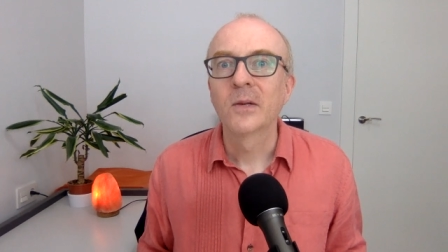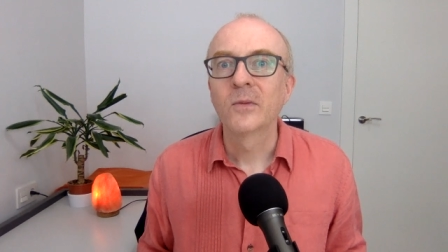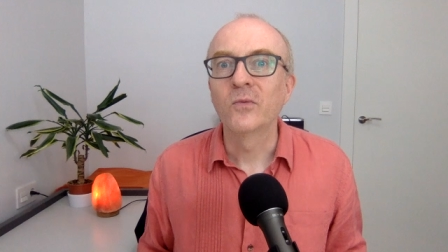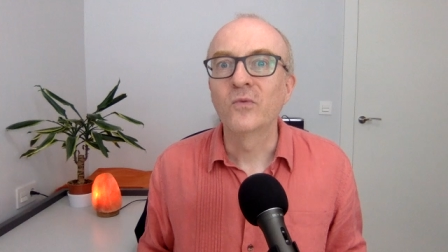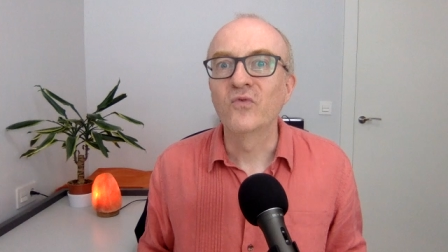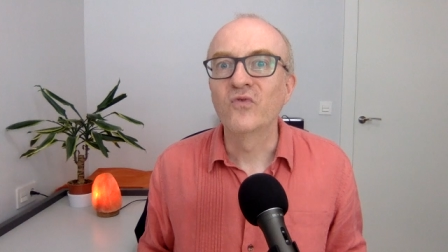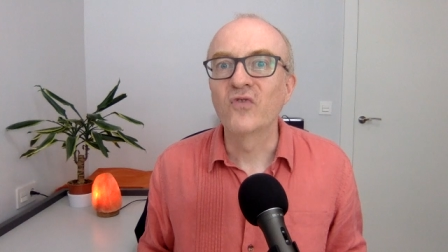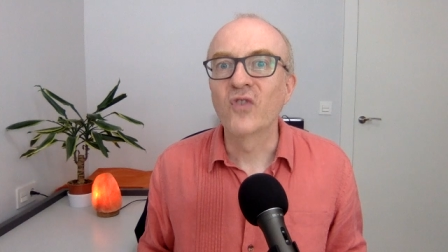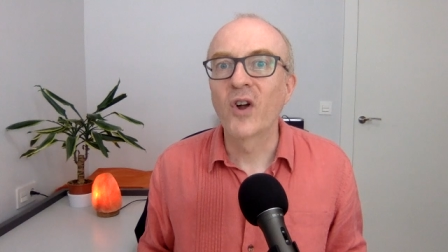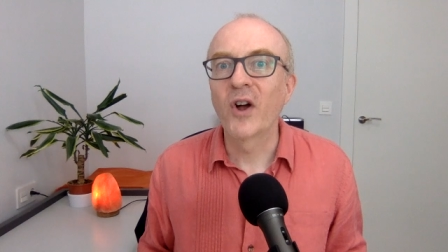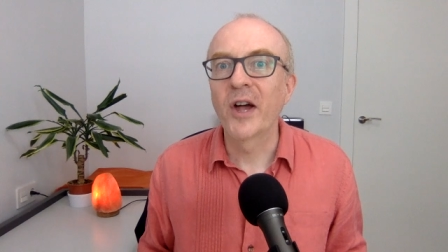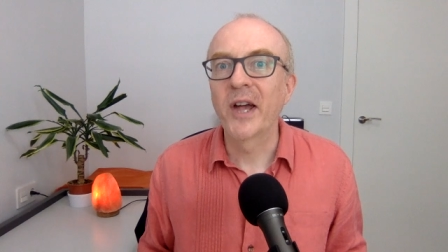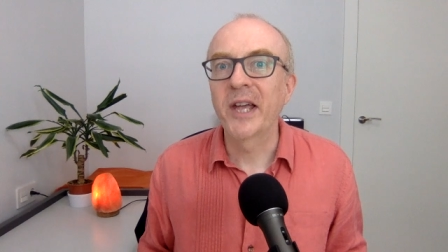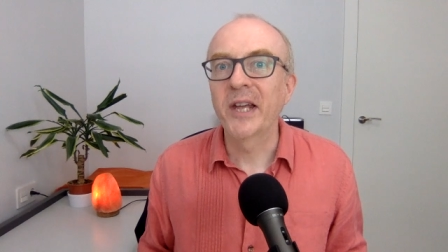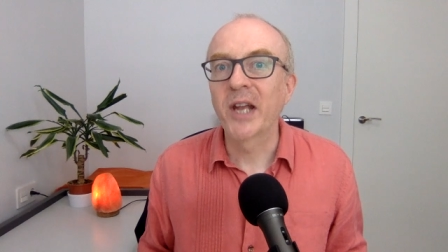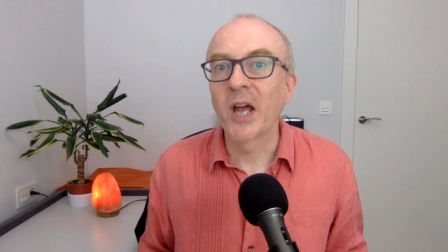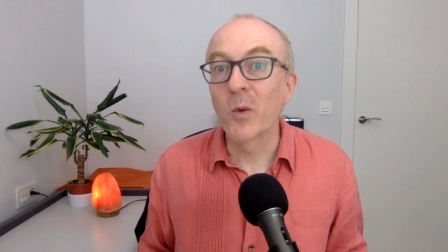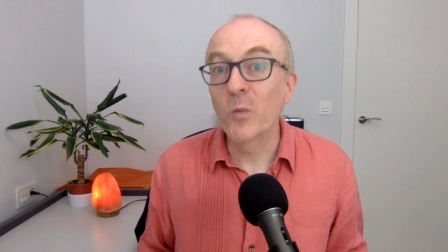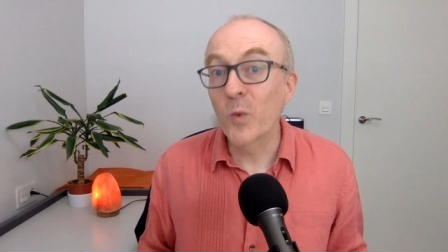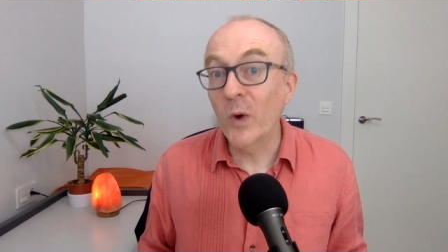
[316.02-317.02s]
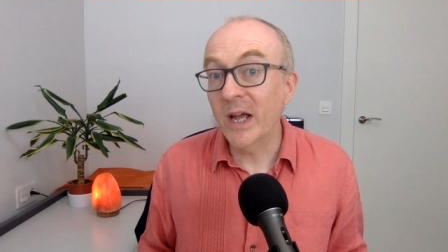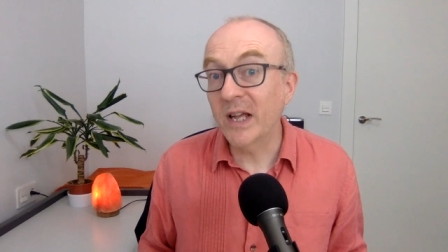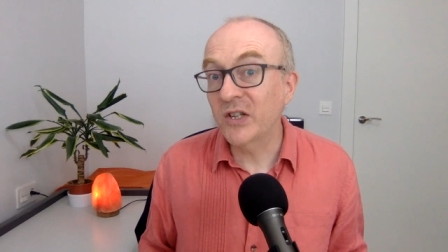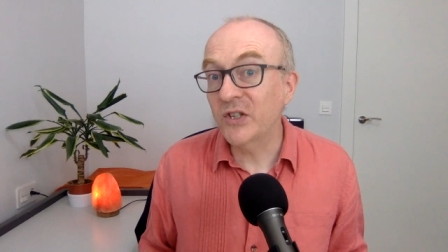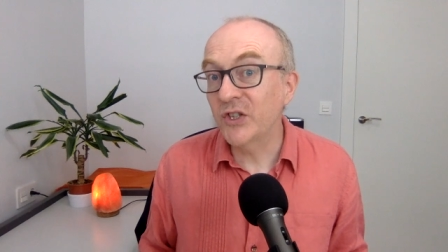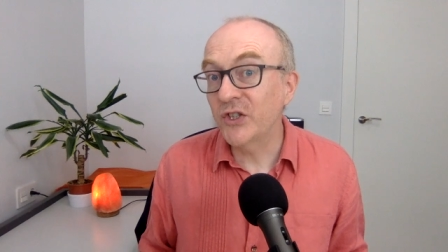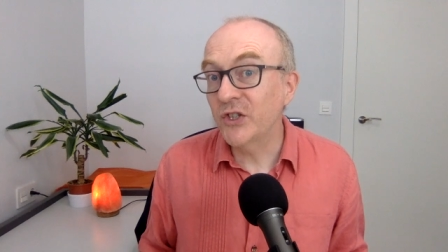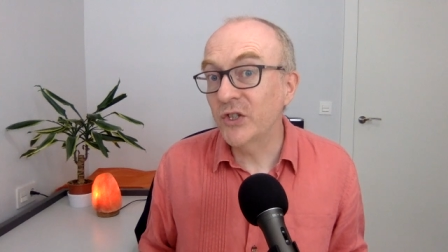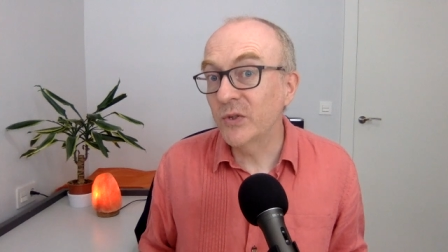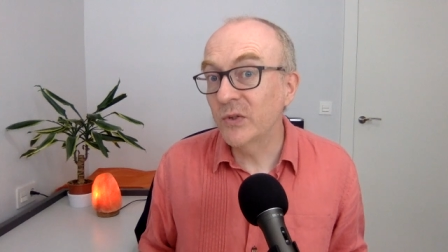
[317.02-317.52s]
Right. And where
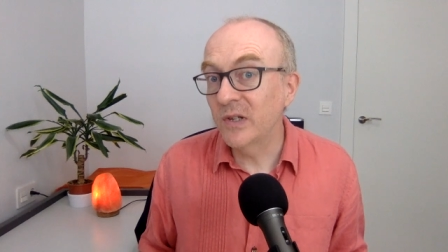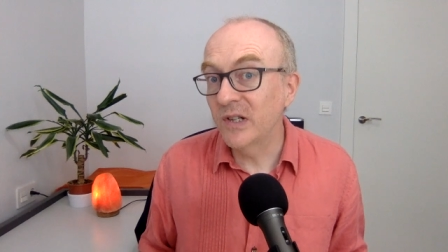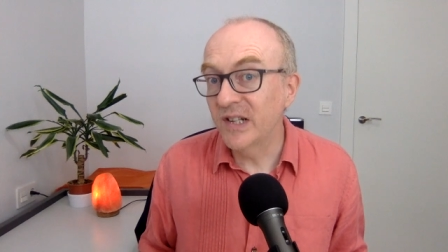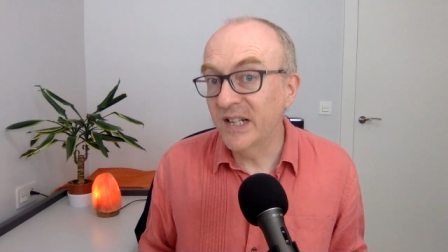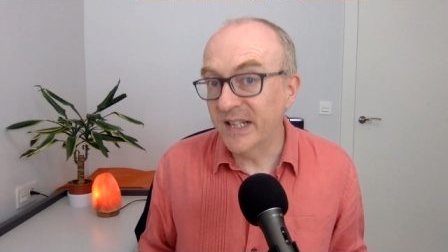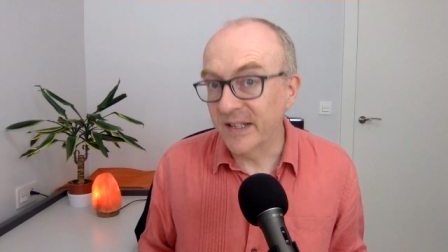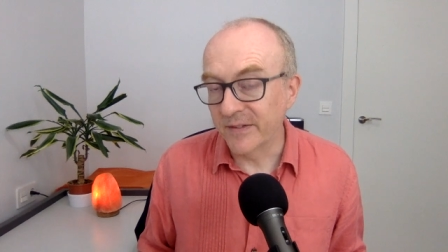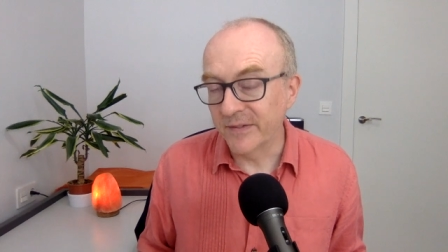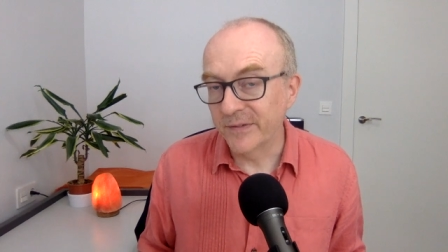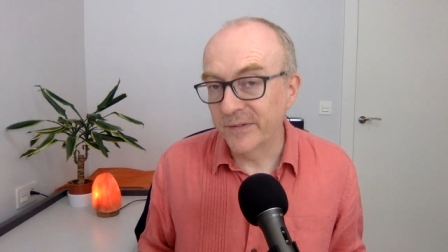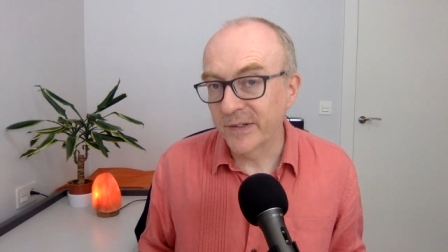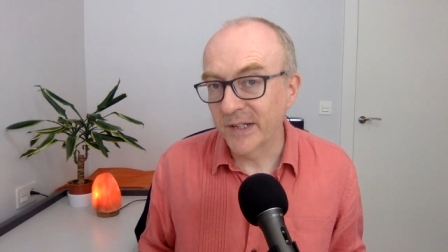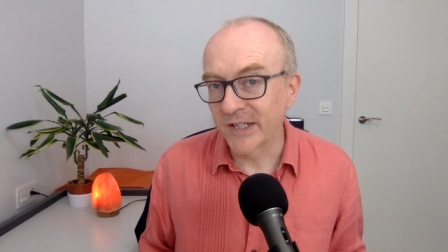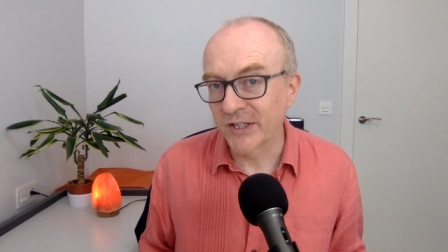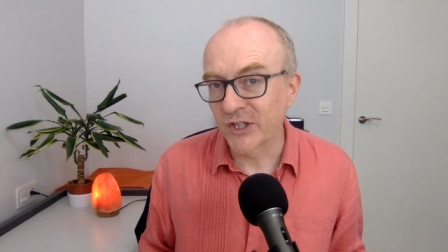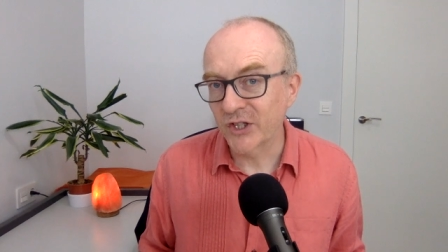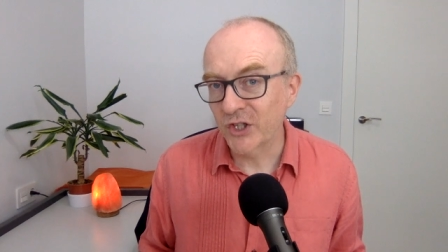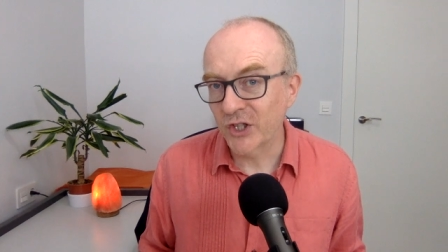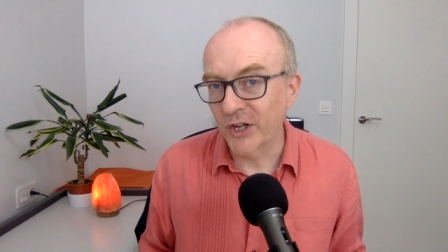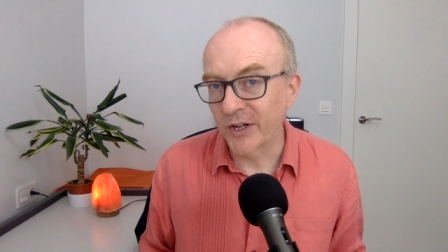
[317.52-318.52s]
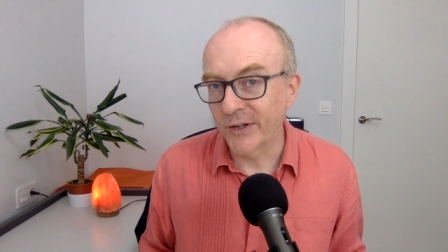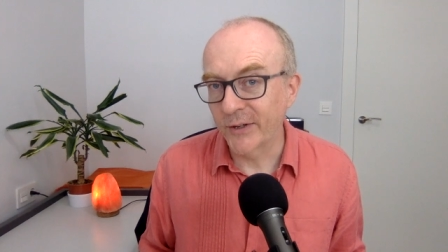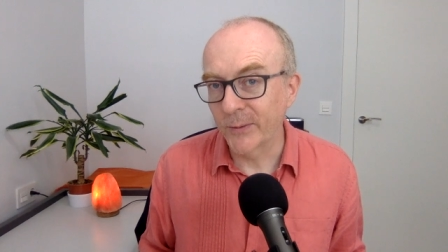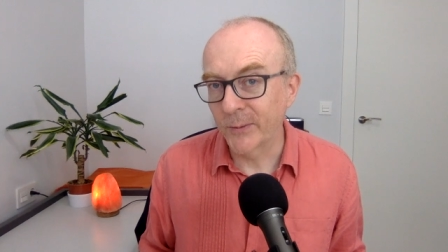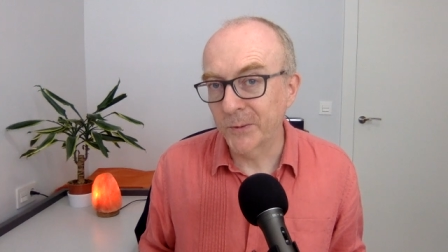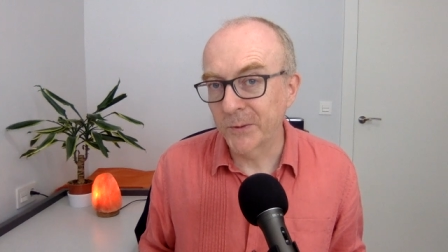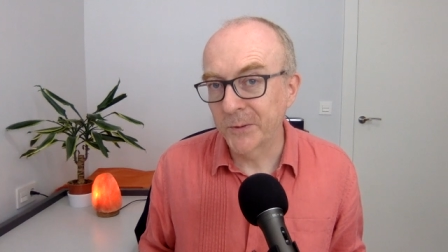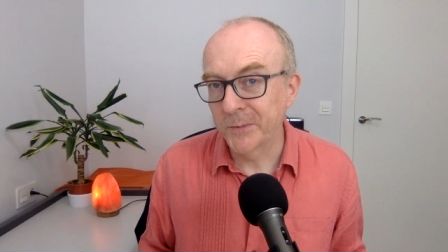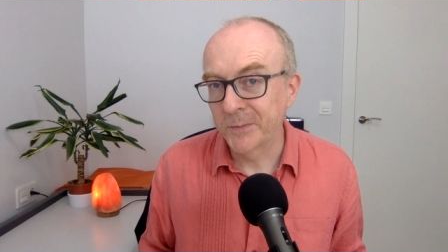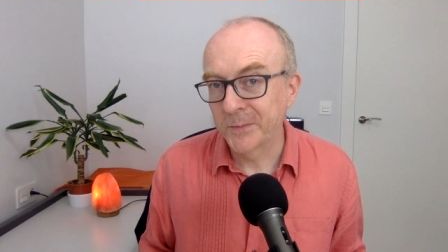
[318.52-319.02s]
did you live as a
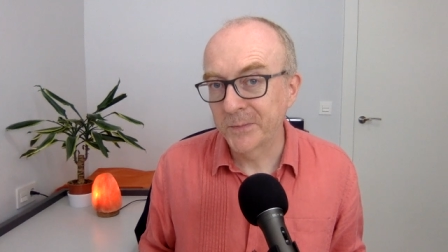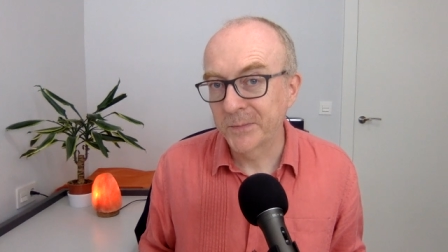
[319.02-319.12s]
child?